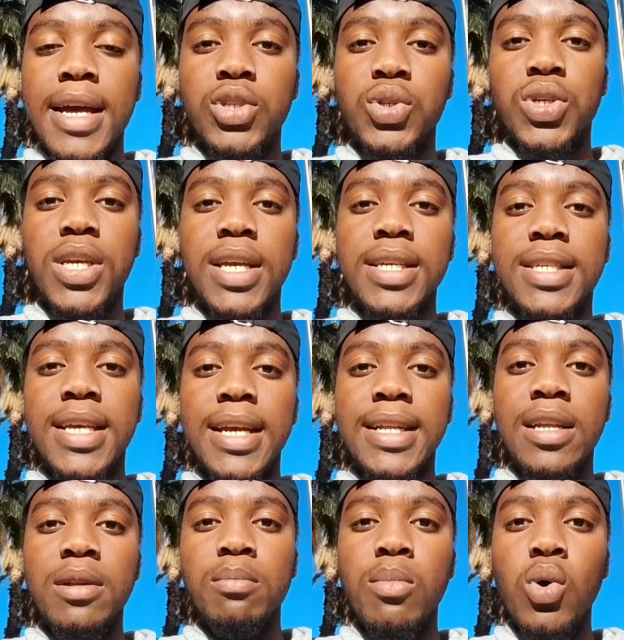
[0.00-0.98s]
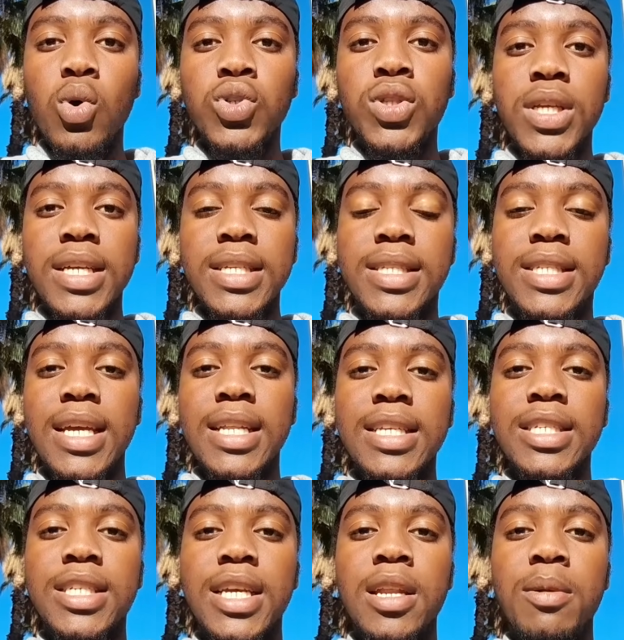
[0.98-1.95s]
educated and most
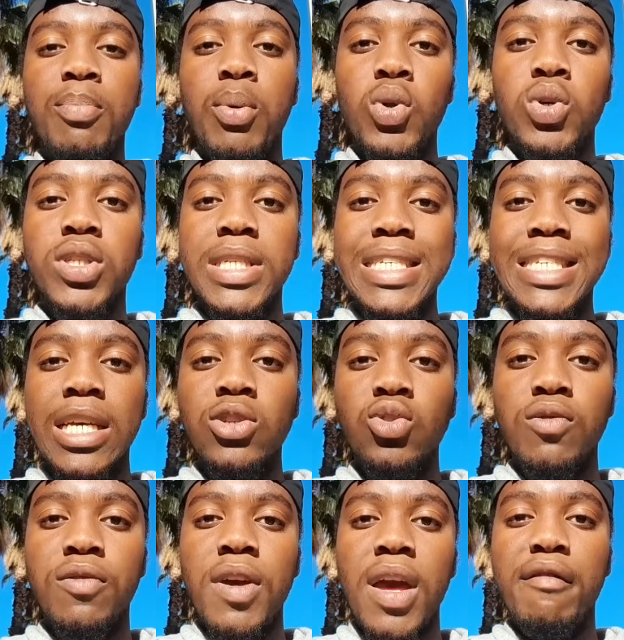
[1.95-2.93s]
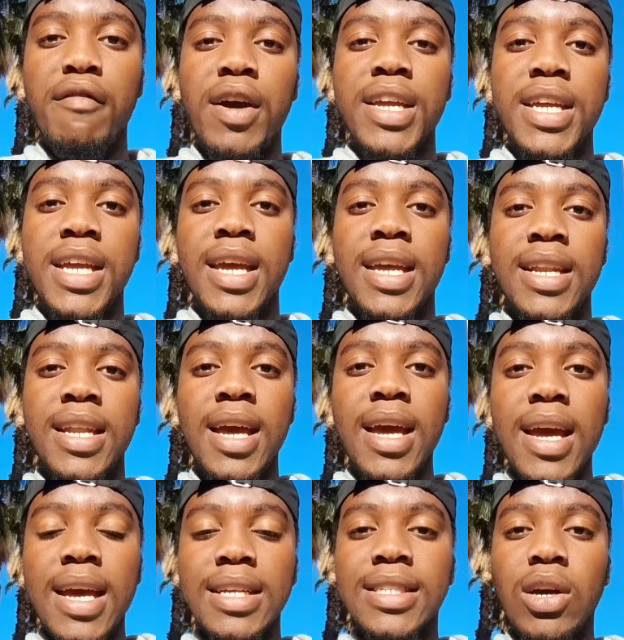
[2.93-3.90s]
intelligent politicians we've ever heard
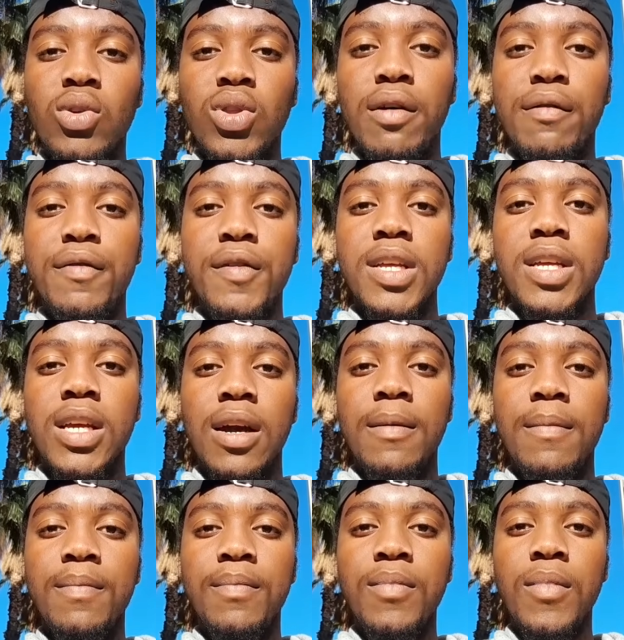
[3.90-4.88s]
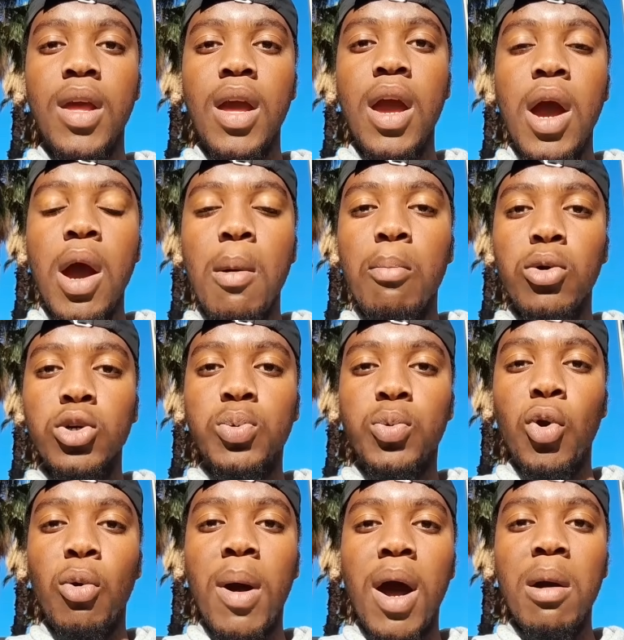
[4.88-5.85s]
in south africa most
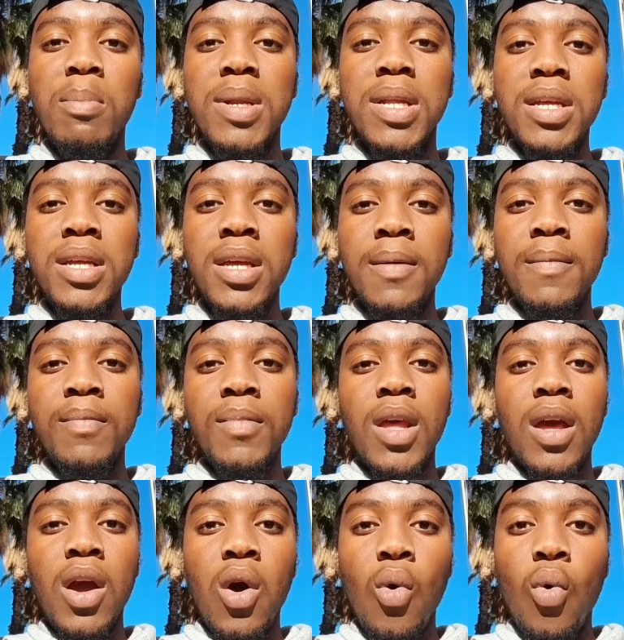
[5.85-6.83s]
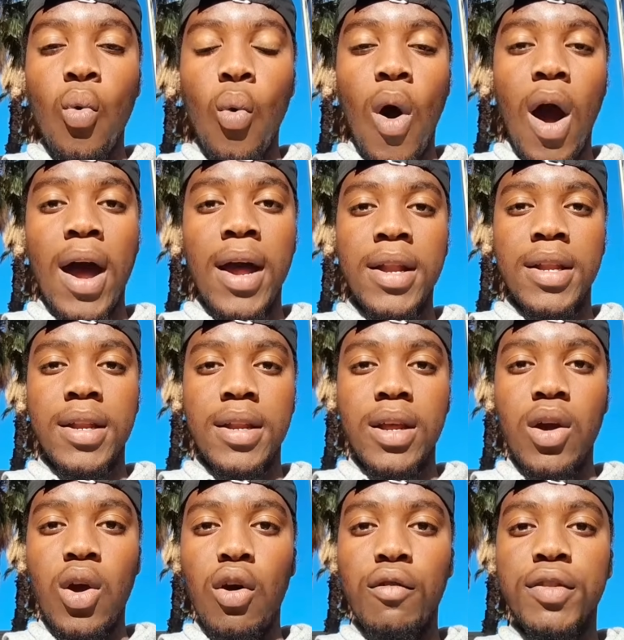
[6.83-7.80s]
probably one
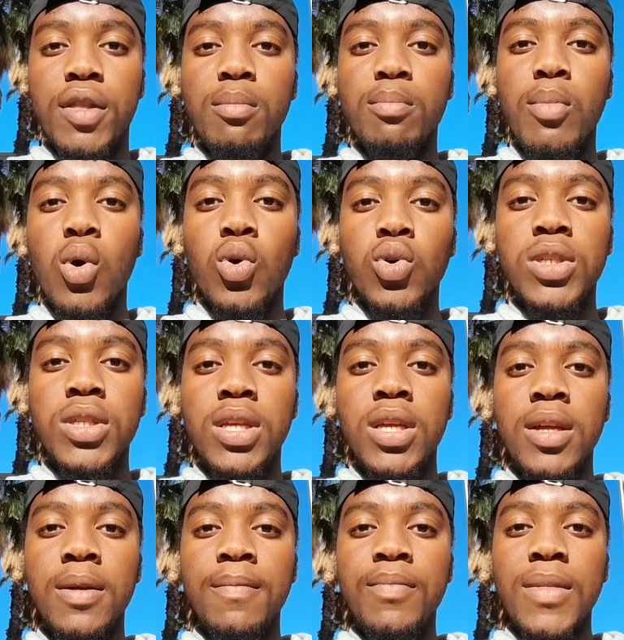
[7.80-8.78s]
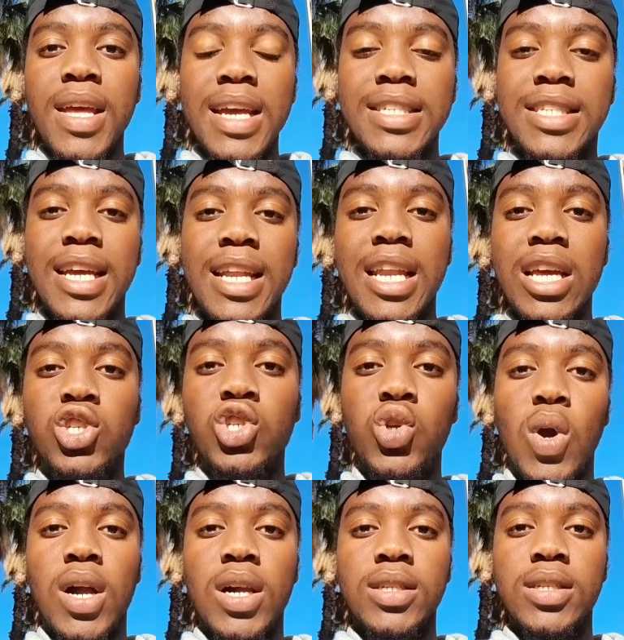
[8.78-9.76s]
of the most
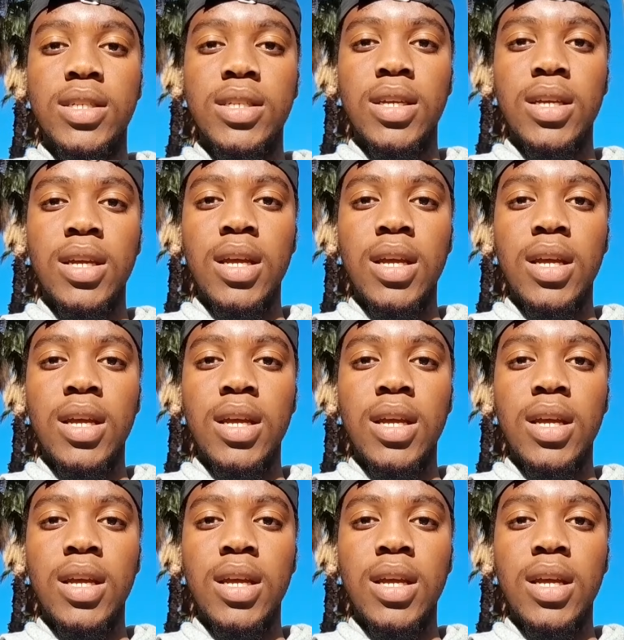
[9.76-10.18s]
intellectuals